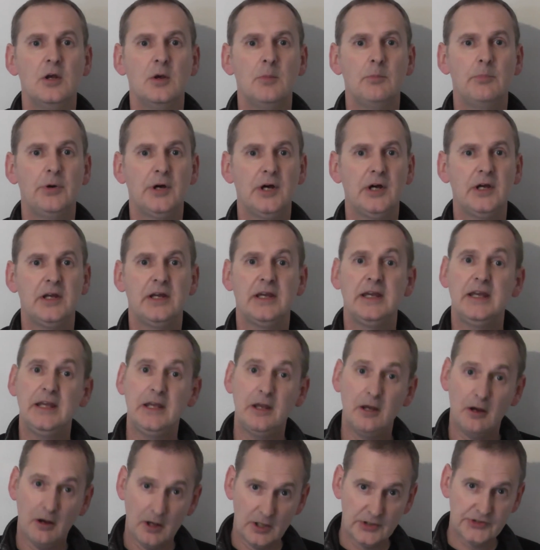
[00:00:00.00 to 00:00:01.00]
But
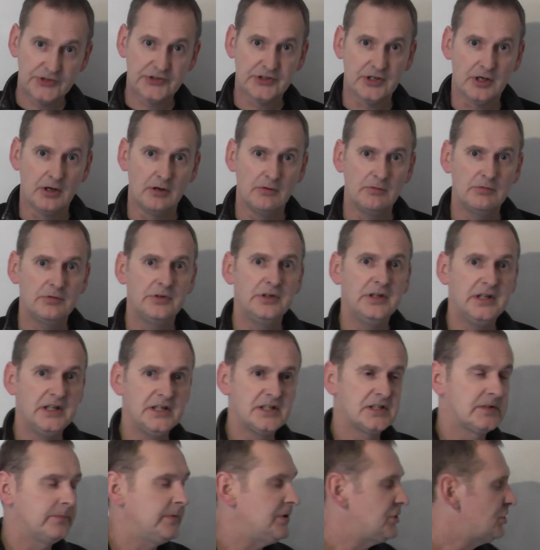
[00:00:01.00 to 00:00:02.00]
it also
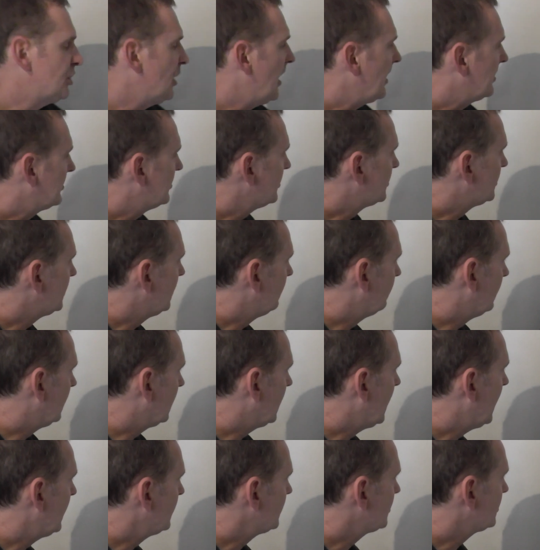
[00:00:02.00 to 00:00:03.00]
needs to be checked to see if it
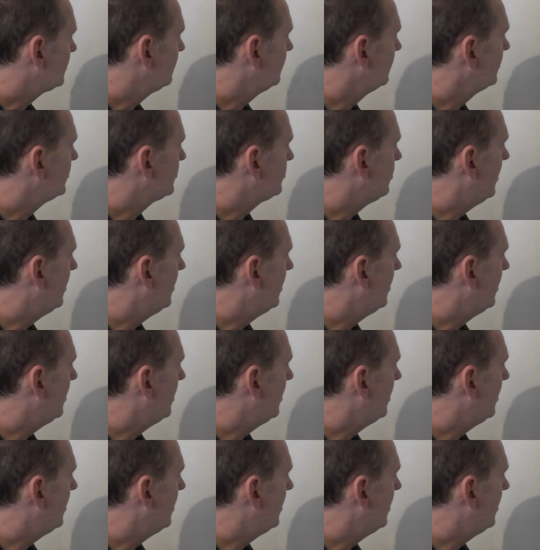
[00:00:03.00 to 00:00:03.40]
cancels.